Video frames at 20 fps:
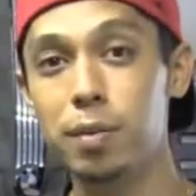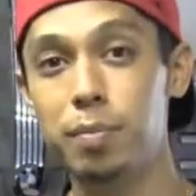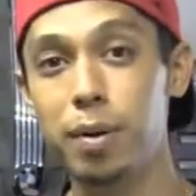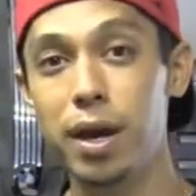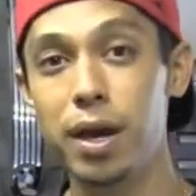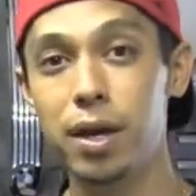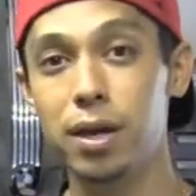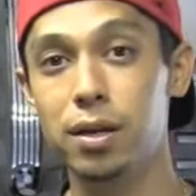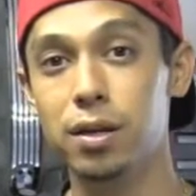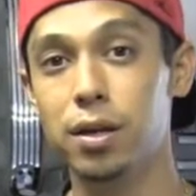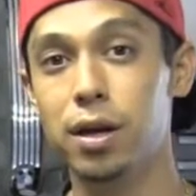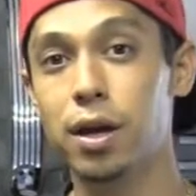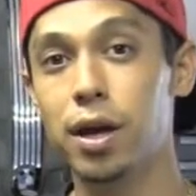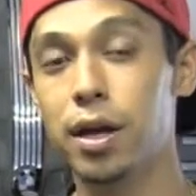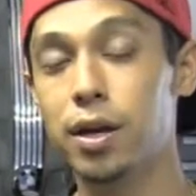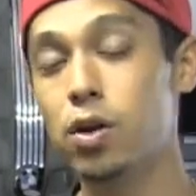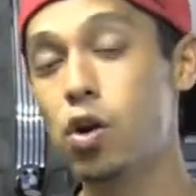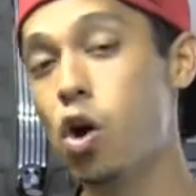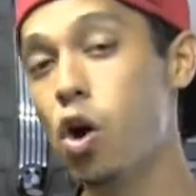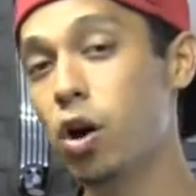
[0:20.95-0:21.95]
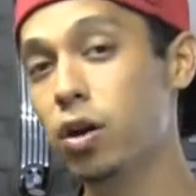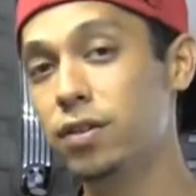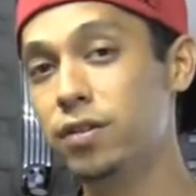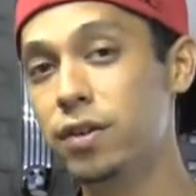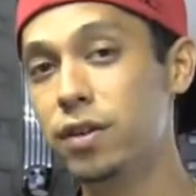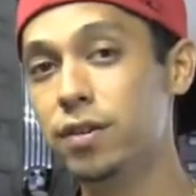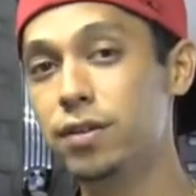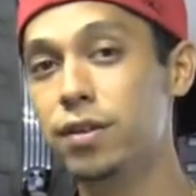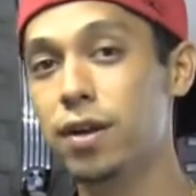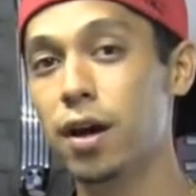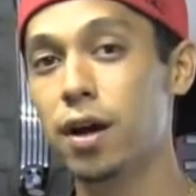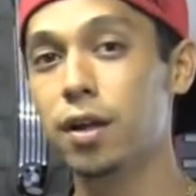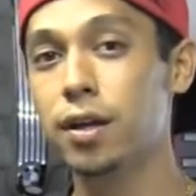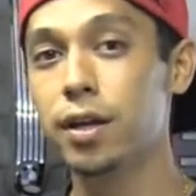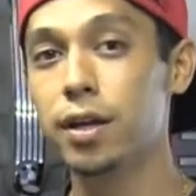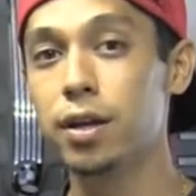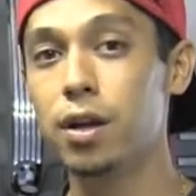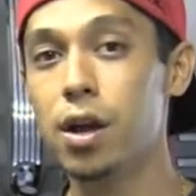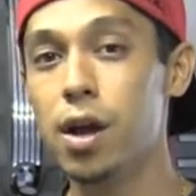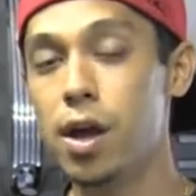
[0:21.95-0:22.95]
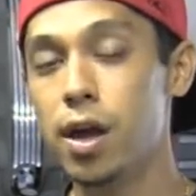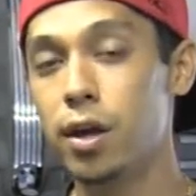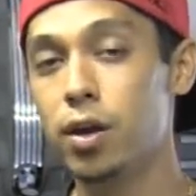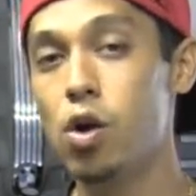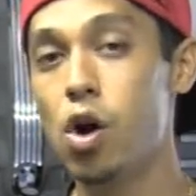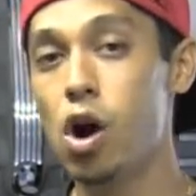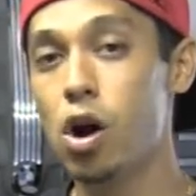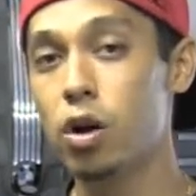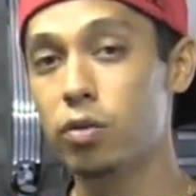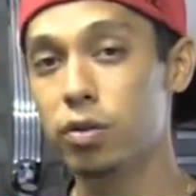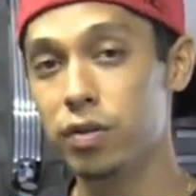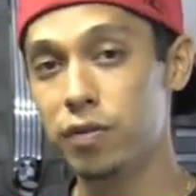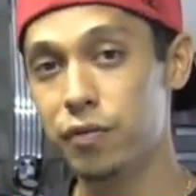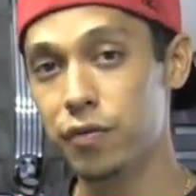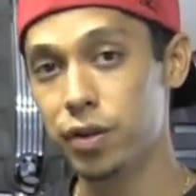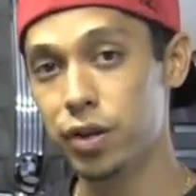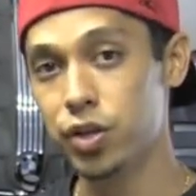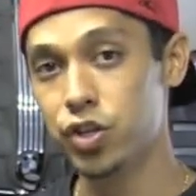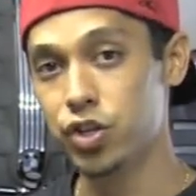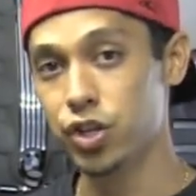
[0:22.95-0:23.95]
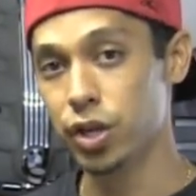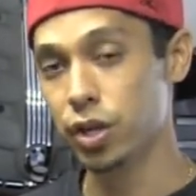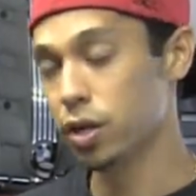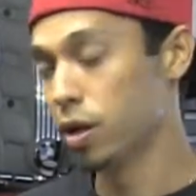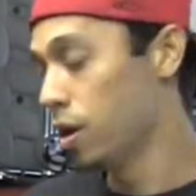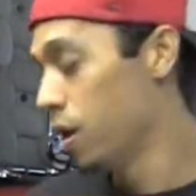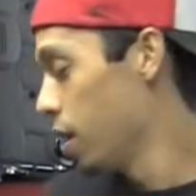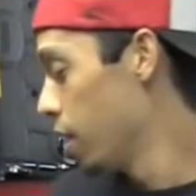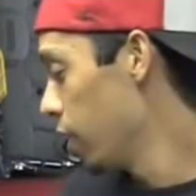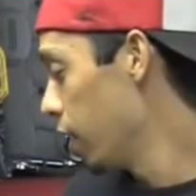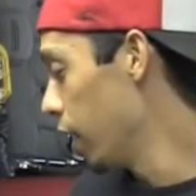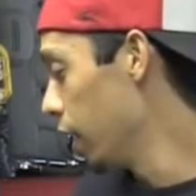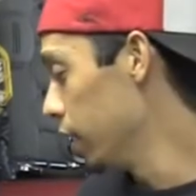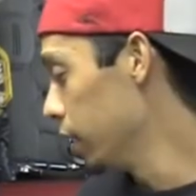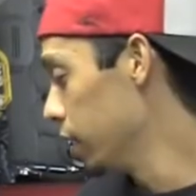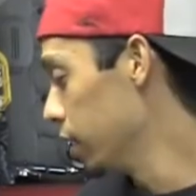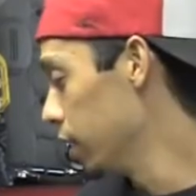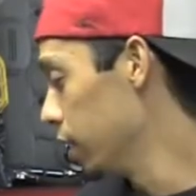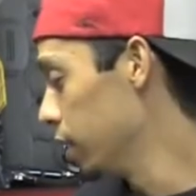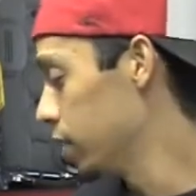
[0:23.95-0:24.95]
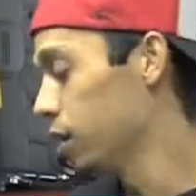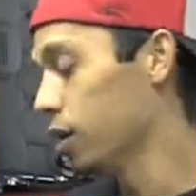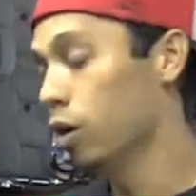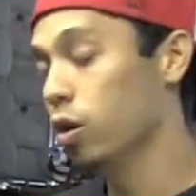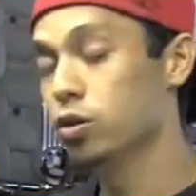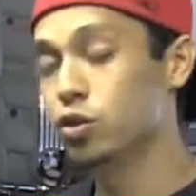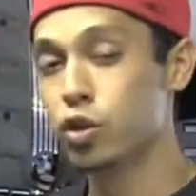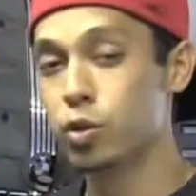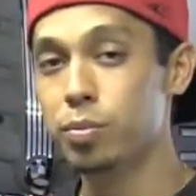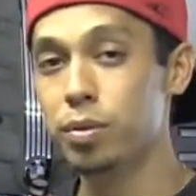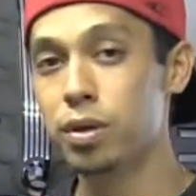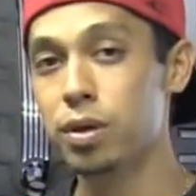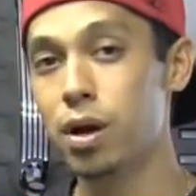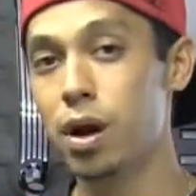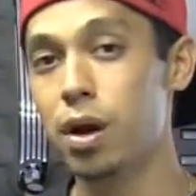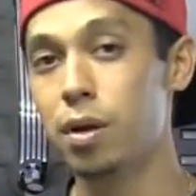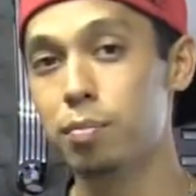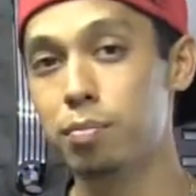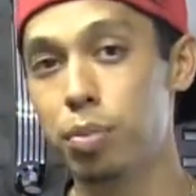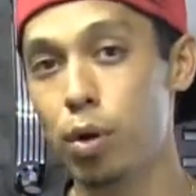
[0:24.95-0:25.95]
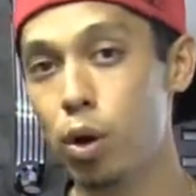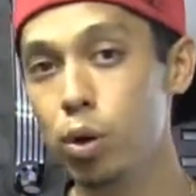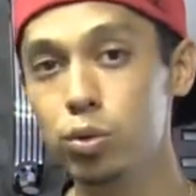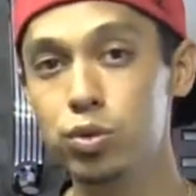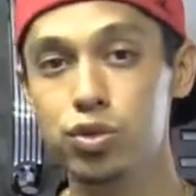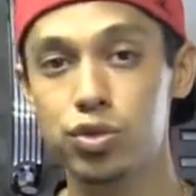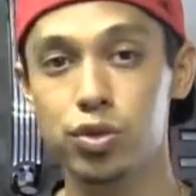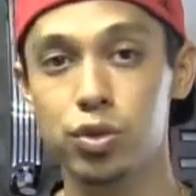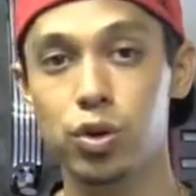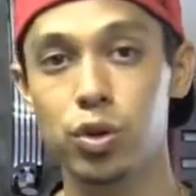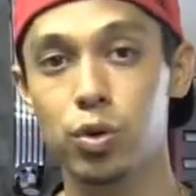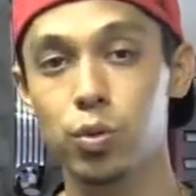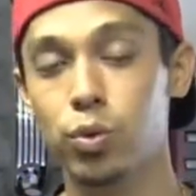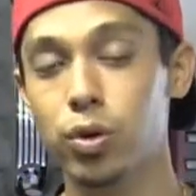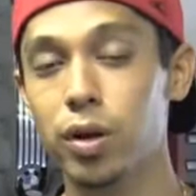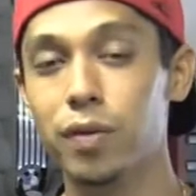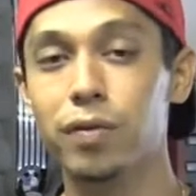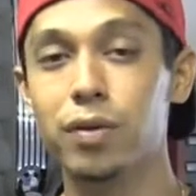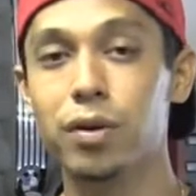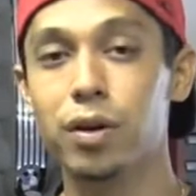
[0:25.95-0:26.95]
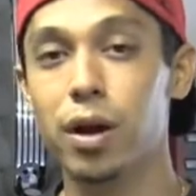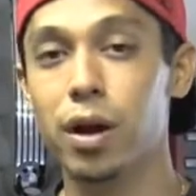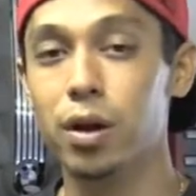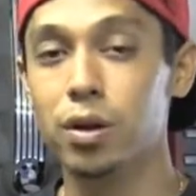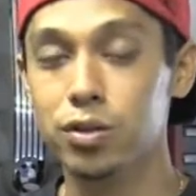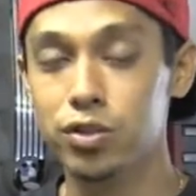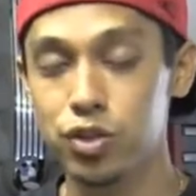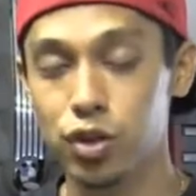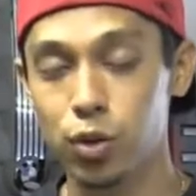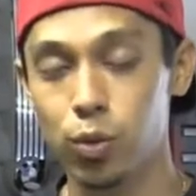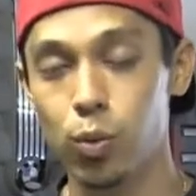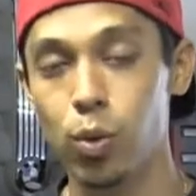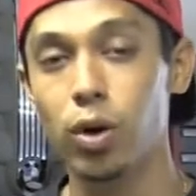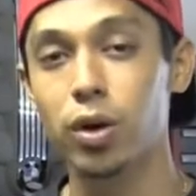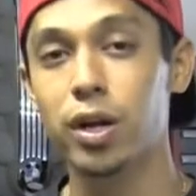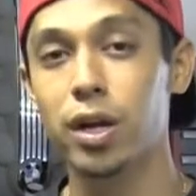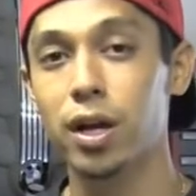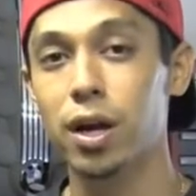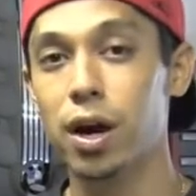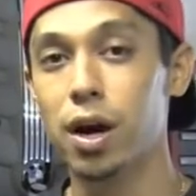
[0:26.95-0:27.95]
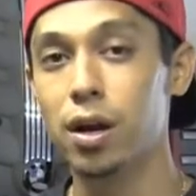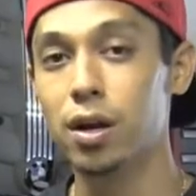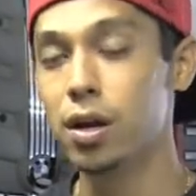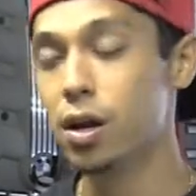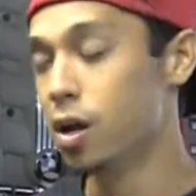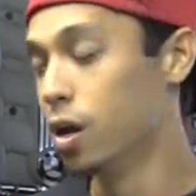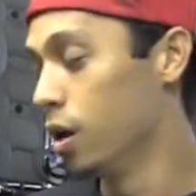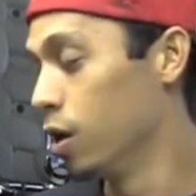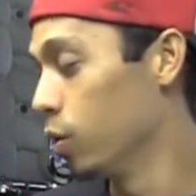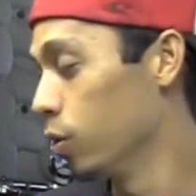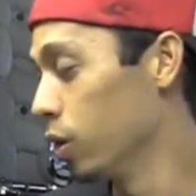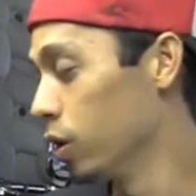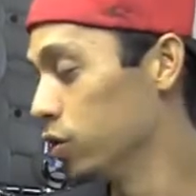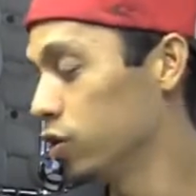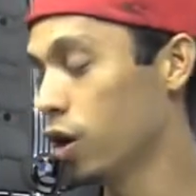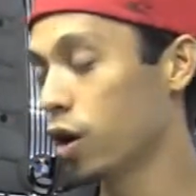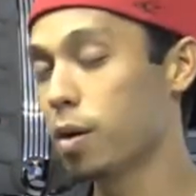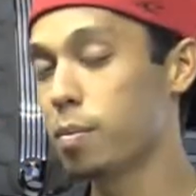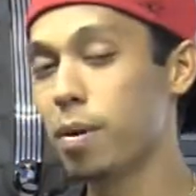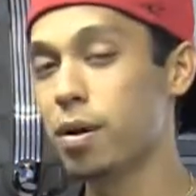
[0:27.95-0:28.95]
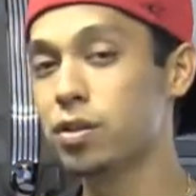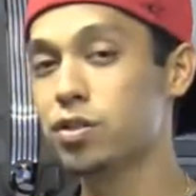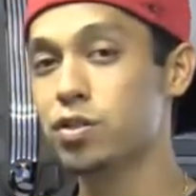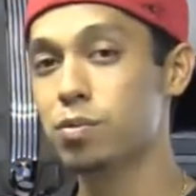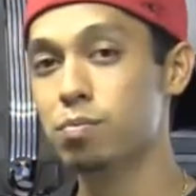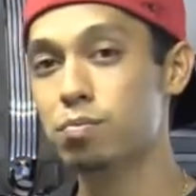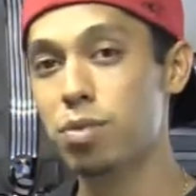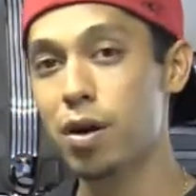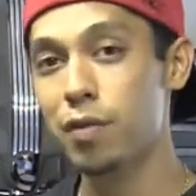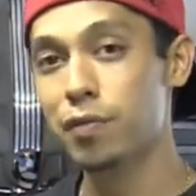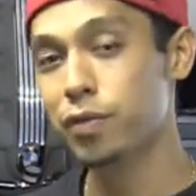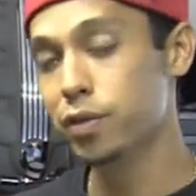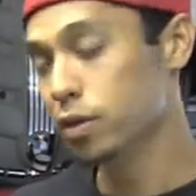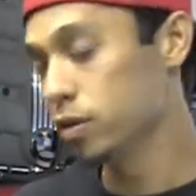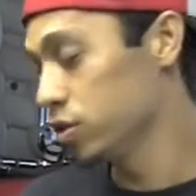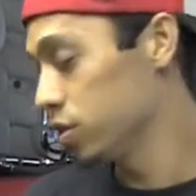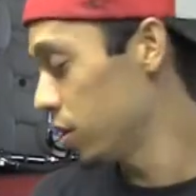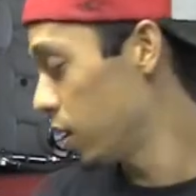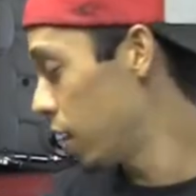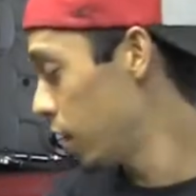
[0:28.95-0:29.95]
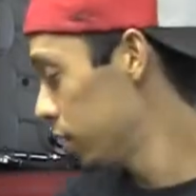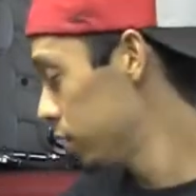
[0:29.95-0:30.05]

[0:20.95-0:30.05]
and paint, and car detailing, car refinishing. Alright, it could also be on boats or whatever else you're working on. We're going to talk about some buffers.